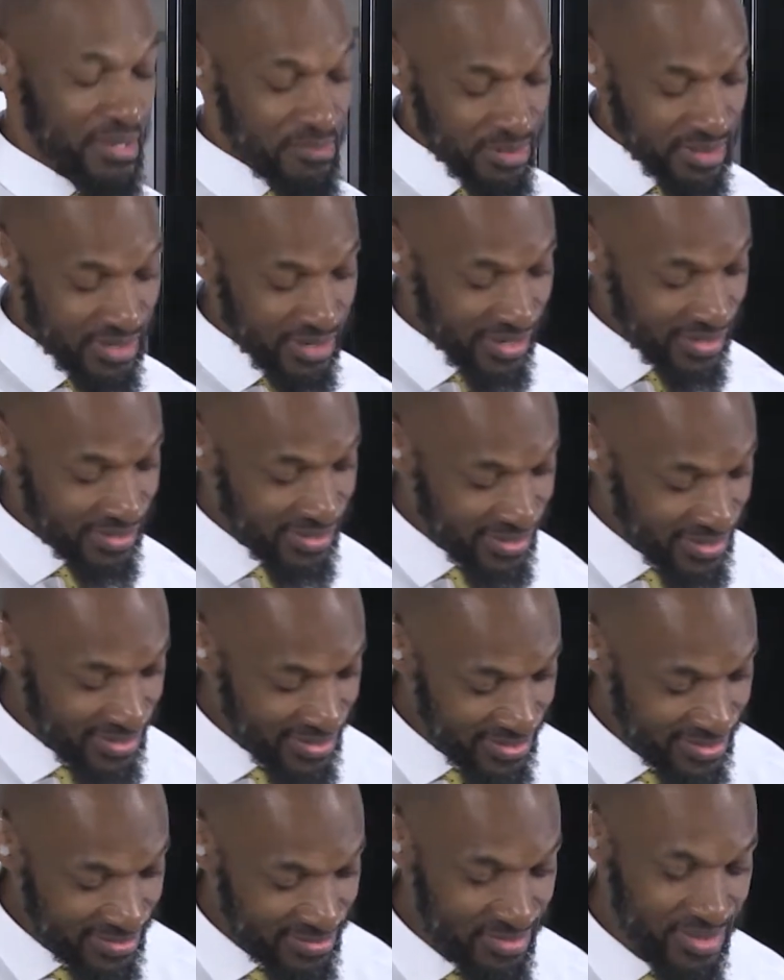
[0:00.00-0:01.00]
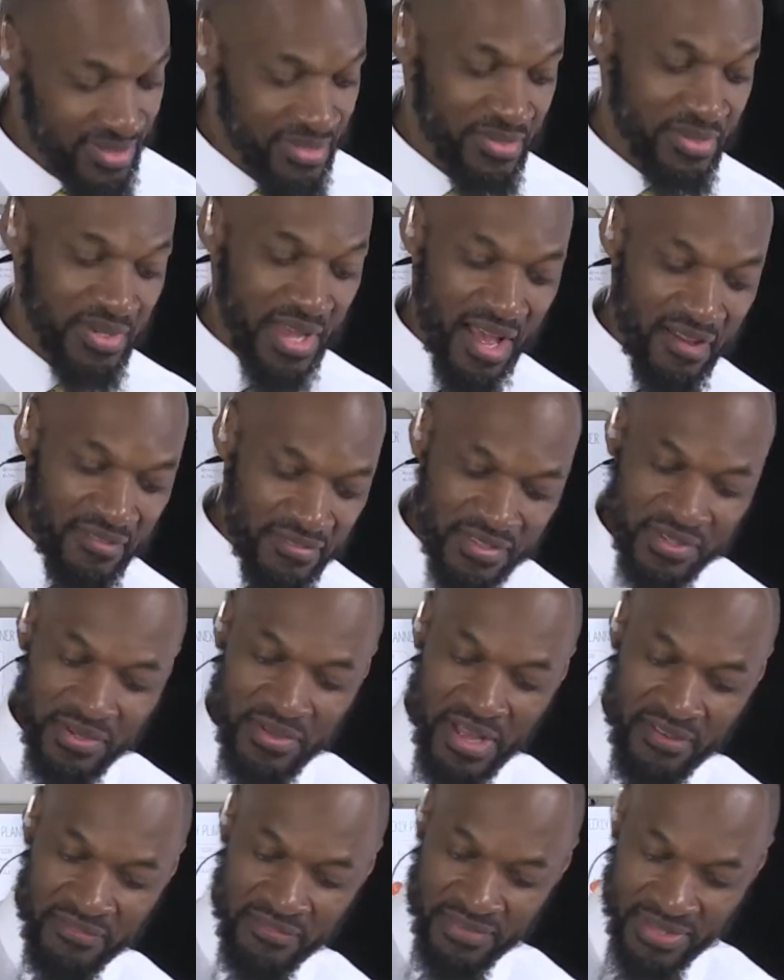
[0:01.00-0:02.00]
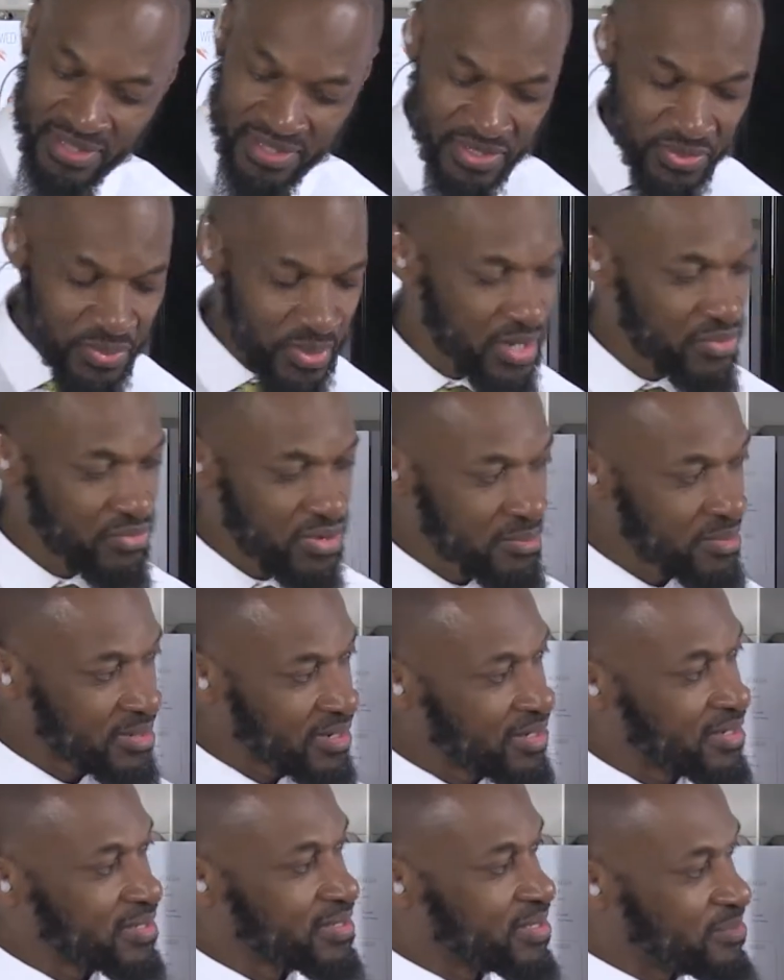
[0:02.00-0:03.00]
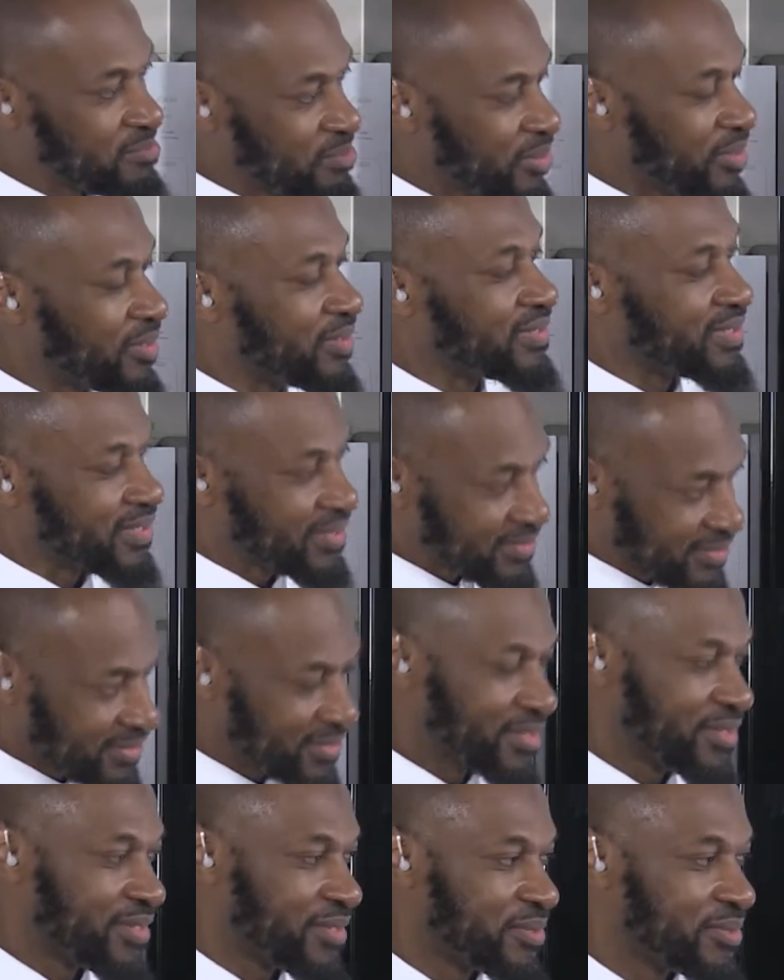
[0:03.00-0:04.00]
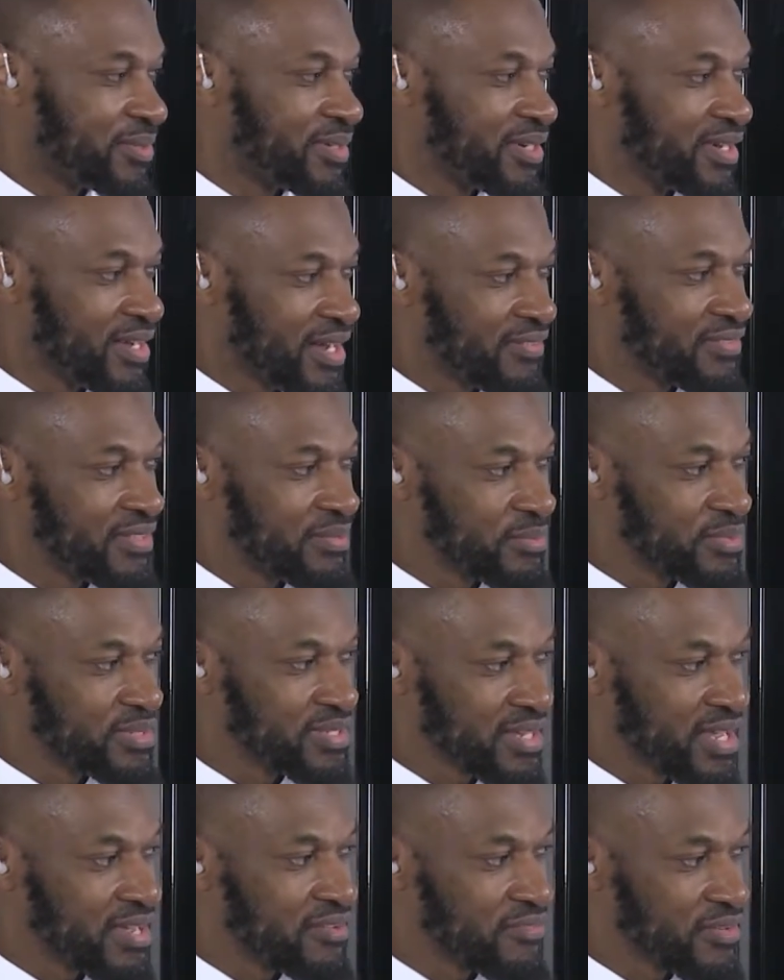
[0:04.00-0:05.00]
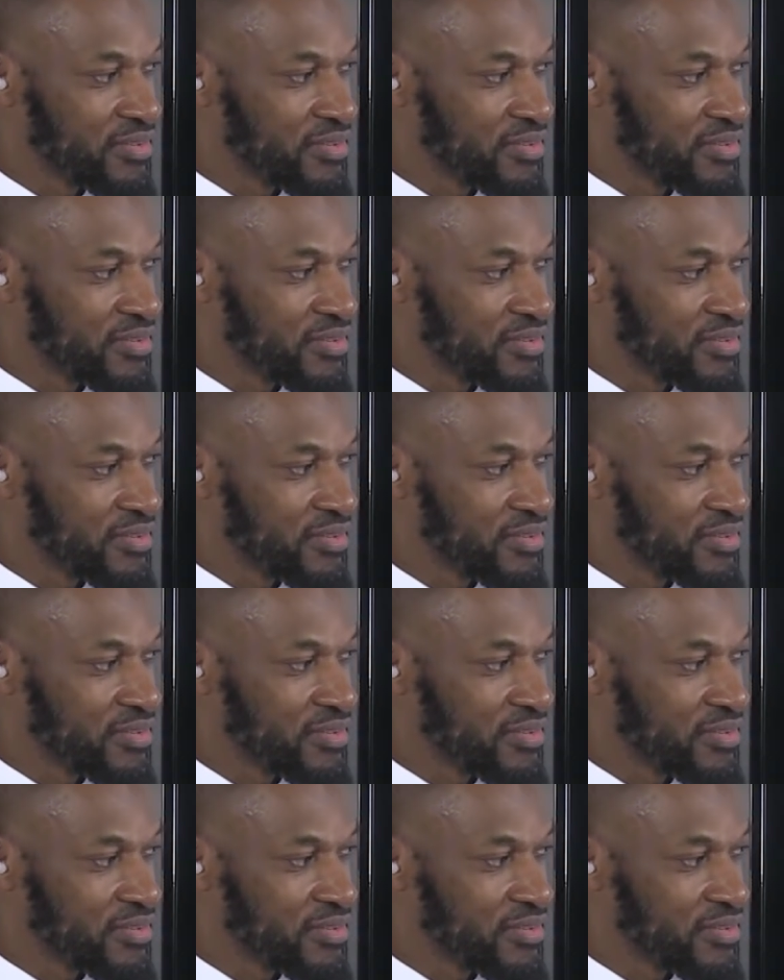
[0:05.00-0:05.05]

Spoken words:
green bananas, which you don't have them like a sweet green bananas is boiled and have them with savoury.